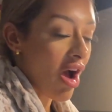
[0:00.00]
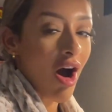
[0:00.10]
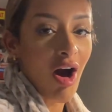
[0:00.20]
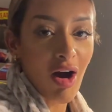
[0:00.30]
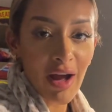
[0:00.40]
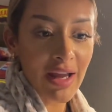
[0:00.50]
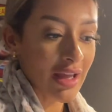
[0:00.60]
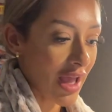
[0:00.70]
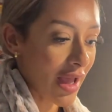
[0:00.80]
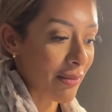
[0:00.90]
I
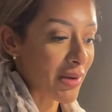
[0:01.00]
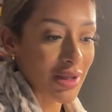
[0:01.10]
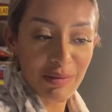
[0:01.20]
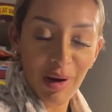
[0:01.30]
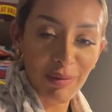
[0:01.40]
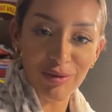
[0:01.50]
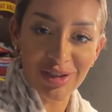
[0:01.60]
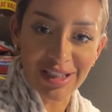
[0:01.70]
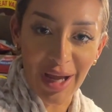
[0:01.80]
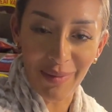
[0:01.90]
am in my
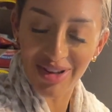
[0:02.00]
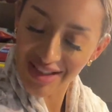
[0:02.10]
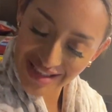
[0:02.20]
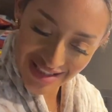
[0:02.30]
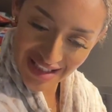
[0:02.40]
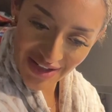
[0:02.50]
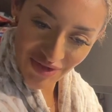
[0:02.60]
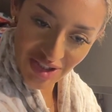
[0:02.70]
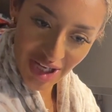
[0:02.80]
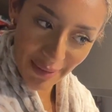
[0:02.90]
dressing gown because it's
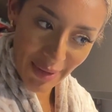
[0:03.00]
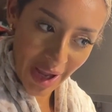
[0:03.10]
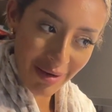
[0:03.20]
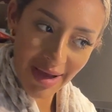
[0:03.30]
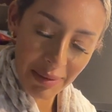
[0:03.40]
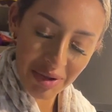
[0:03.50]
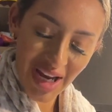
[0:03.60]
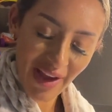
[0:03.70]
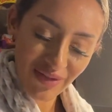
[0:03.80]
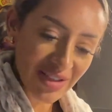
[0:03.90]
evening time now, and I'm going to
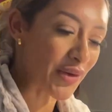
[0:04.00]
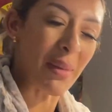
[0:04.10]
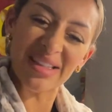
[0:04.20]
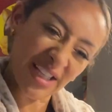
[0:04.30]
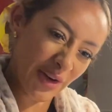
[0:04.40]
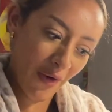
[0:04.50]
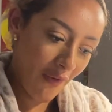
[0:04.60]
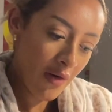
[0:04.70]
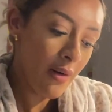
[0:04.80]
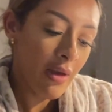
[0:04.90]
have this for my dinner.